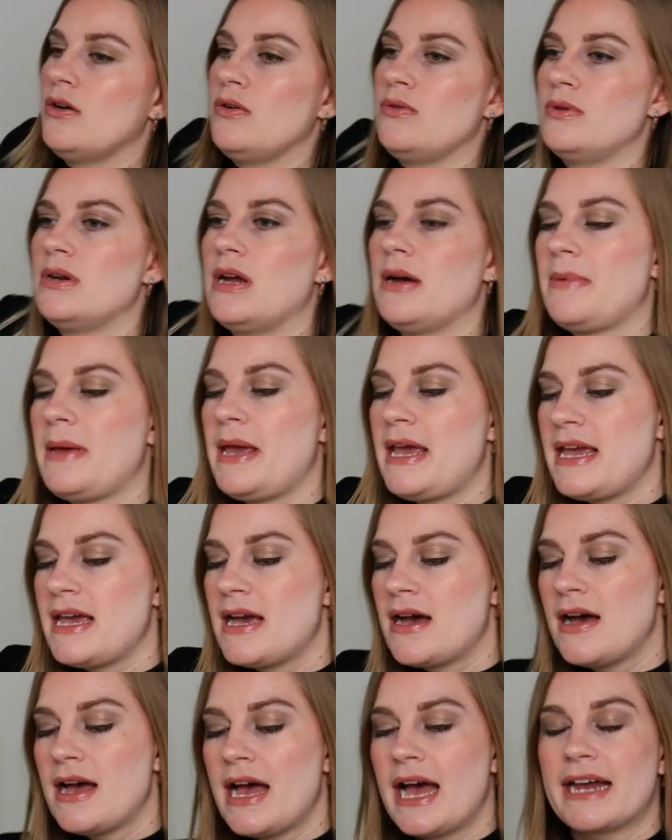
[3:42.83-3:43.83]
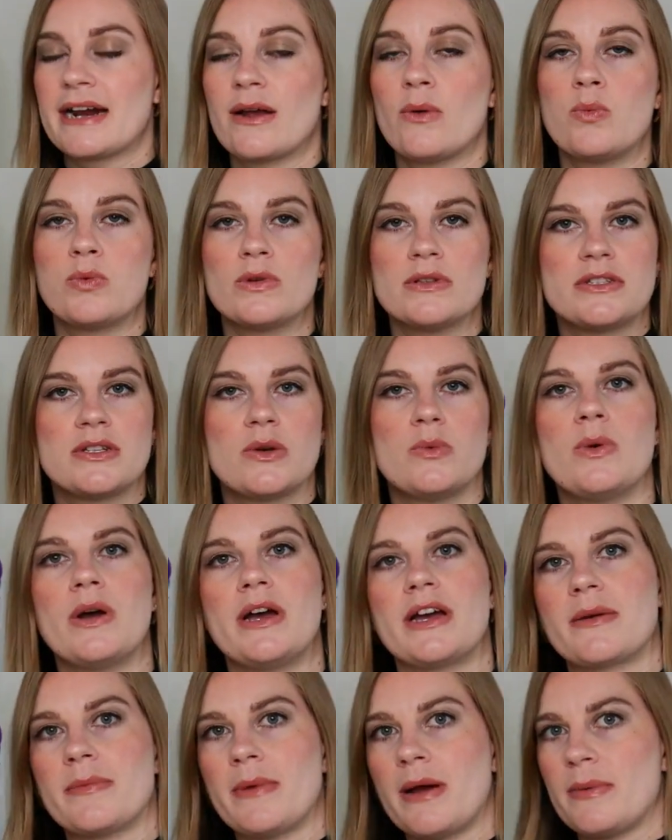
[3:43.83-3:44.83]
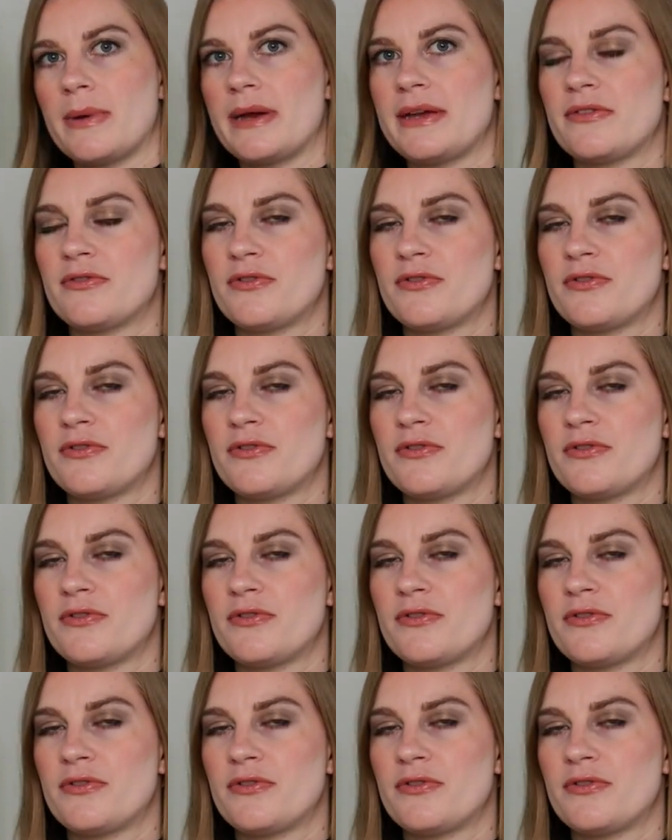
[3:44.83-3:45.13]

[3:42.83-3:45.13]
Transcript: all up here and I want to work my way